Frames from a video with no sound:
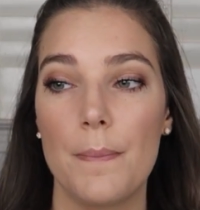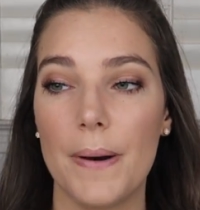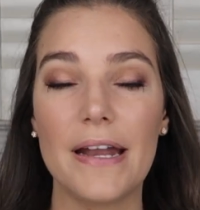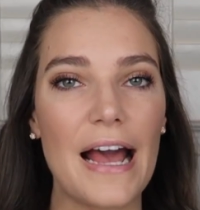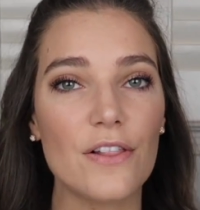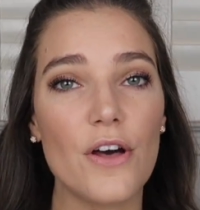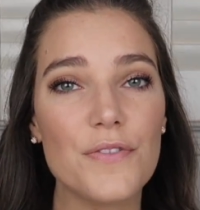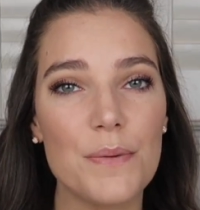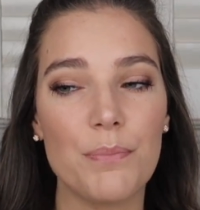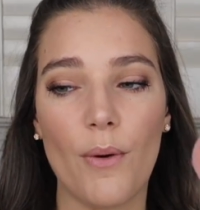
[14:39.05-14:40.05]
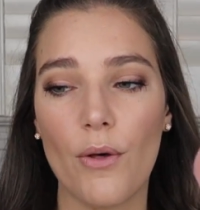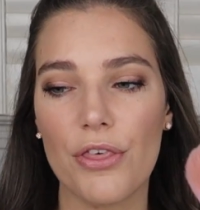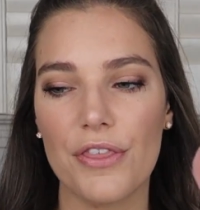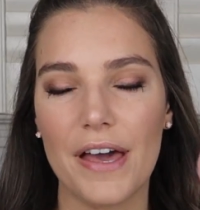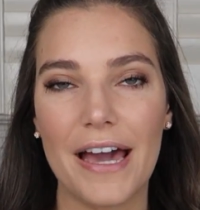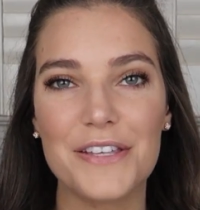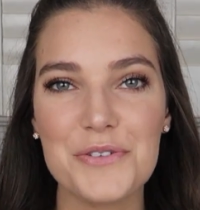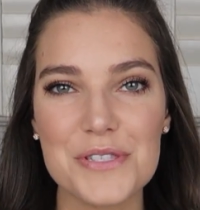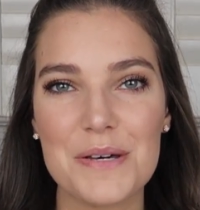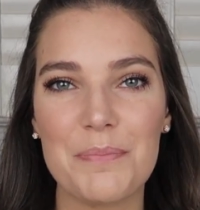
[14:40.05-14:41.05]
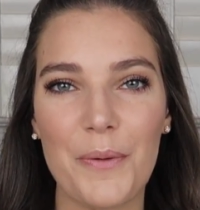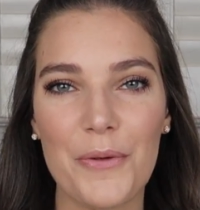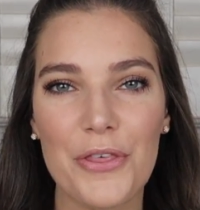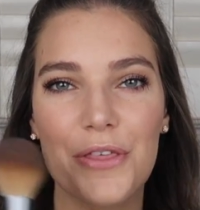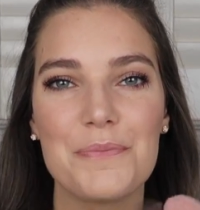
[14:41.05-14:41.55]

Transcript: But I love them both. I use them both.